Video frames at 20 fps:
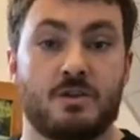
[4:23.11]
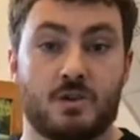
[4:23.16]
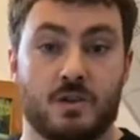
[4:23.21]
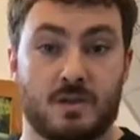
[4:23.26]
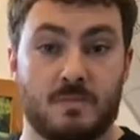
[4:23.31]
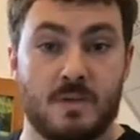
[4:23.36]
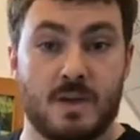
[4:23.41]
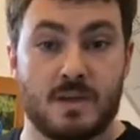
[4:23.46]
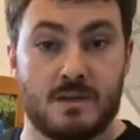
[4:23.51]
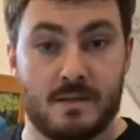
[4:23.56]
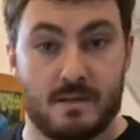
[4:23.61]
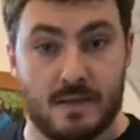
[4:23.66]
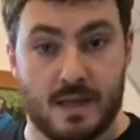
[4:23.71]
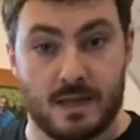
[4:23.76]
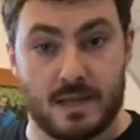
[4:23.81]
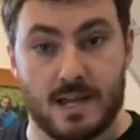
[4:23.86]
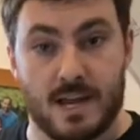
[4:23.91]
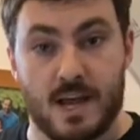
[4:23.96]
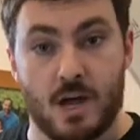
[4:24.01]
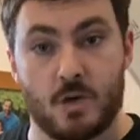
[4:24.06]
just be the
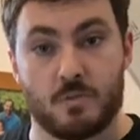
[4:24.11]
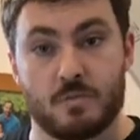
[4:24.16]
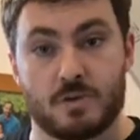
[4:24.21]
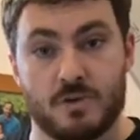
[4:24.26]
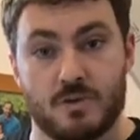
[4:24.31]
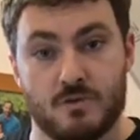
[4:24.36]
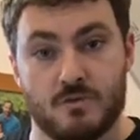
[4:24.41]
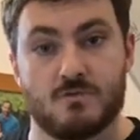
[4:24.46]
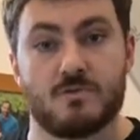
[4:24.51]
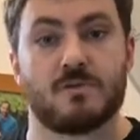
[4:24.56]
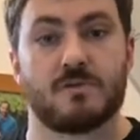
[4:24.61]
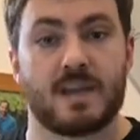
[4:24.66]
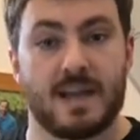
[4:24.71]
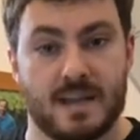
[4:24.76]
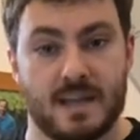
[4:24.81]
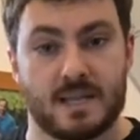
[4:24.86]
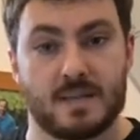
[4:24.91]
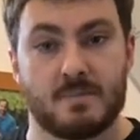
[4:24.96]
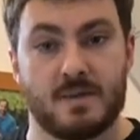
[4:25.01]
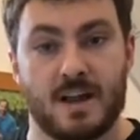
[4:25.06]
thing that helps you
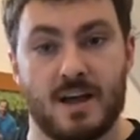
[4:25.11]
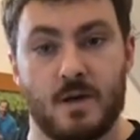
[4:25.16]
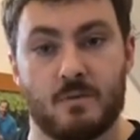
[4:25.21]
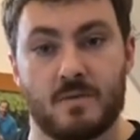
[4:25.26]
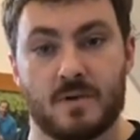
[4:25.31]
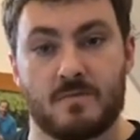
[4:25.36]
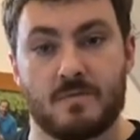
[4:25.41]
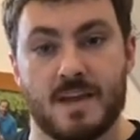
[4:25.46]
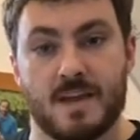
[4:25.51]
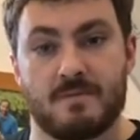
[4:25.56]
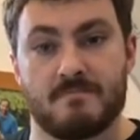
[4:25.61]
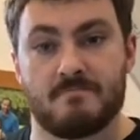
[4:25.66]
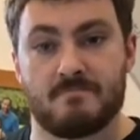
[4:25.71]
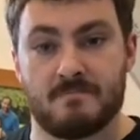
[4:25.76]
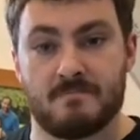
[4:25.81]
like it's been helping me.